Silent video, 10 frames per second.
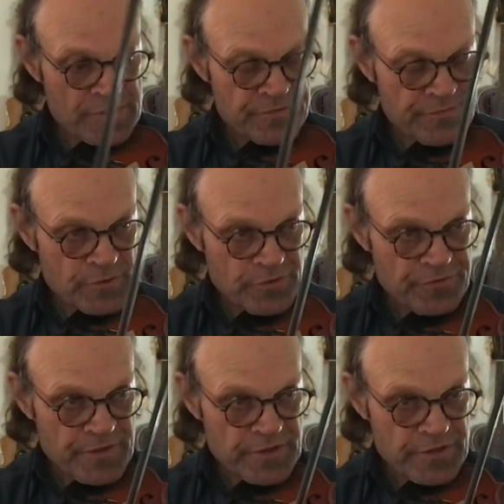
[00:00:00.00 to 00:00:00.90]
first
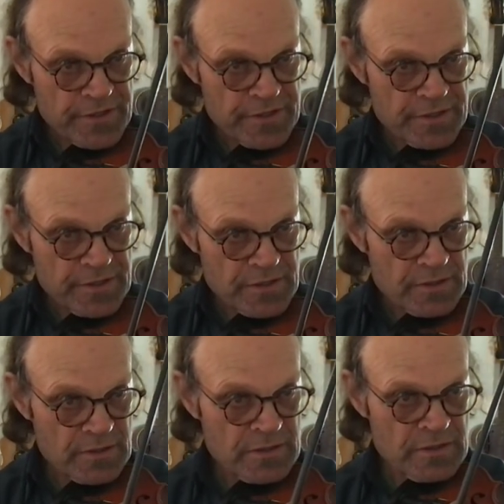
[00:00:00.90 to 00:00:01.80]
finger E,
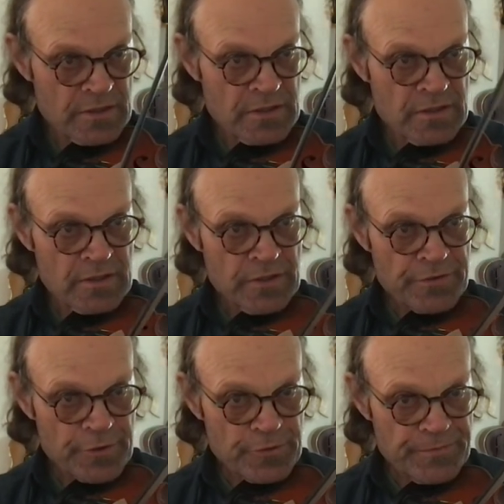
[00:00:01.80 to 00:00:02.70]

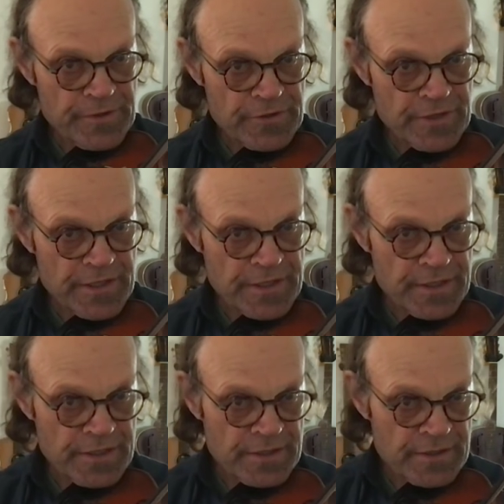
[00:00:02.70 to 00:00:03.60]
third finger A,
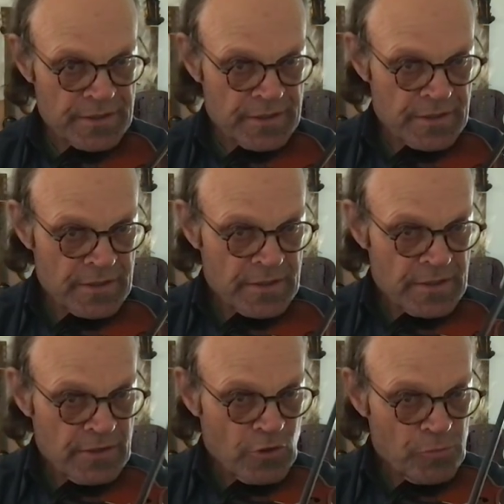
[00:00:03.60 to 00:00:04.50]

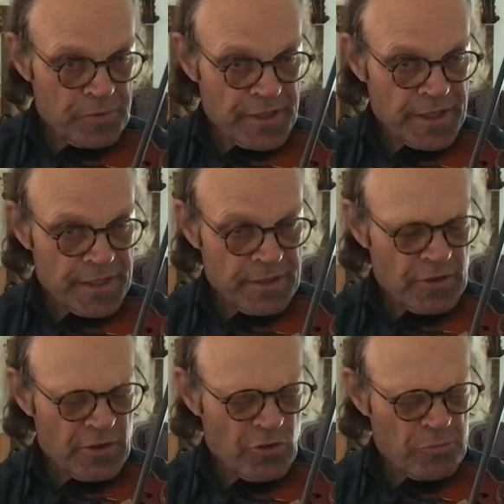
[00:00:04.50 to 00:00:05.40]

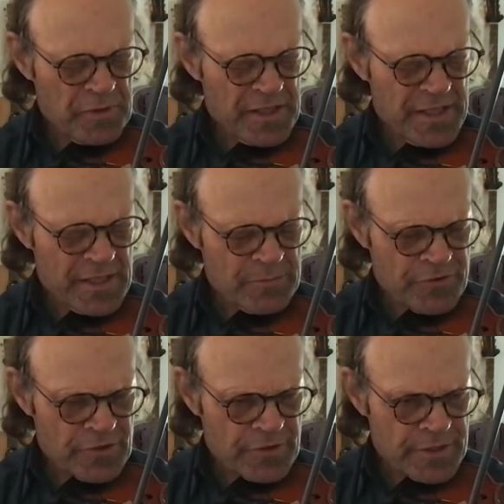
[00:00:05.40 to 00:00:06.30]
open E, I'm
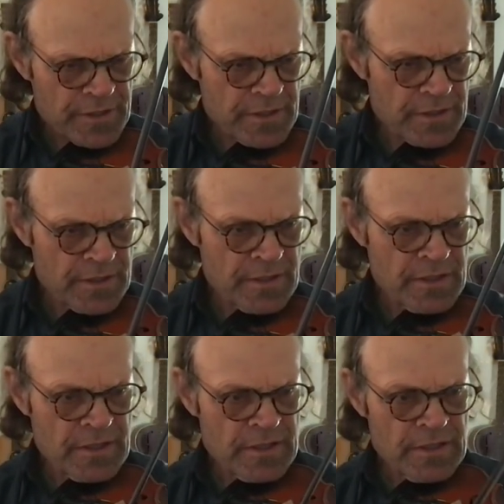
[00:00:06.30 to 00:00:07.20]
sorry,
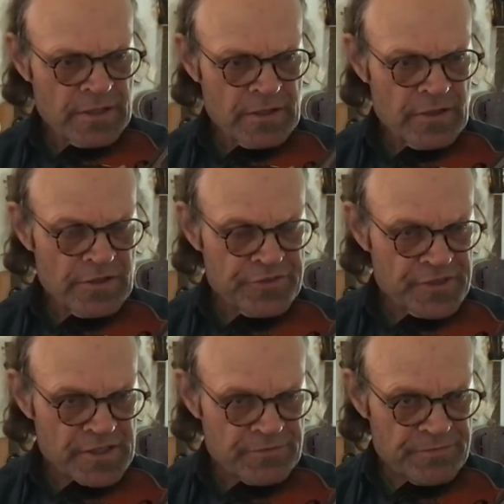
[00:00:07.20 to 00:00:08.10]

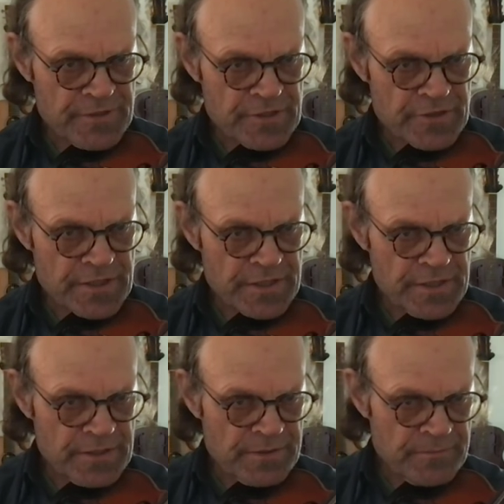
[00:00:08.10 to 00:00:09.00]
second finger A,
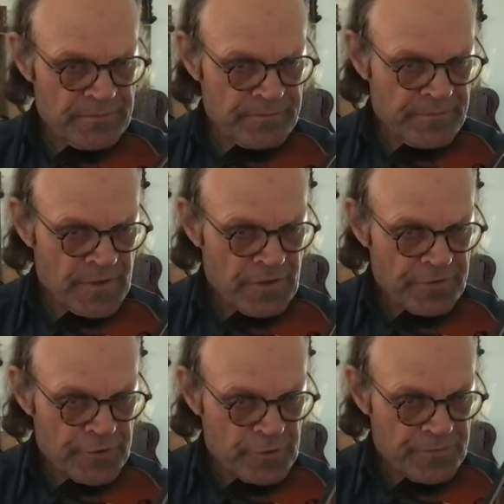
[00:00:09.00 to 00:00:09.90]

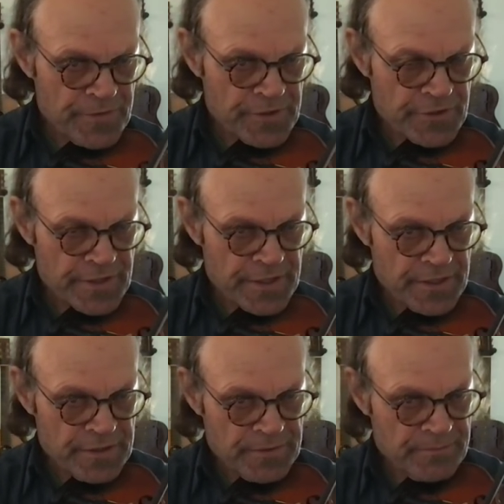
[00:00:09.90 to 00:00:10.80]
third finger A.